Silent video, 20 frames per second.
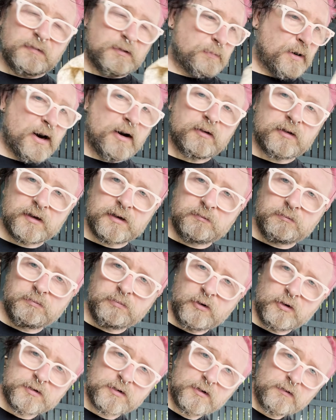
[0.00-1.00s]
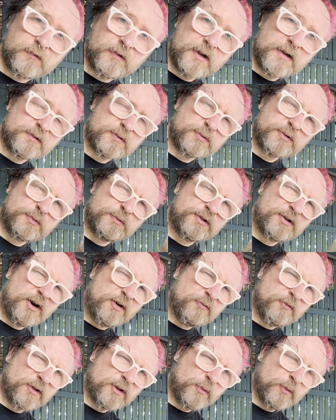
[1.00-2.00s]
apparently burst into flames, which we
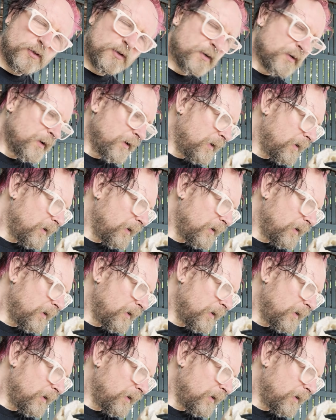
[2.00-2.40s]
don't really want.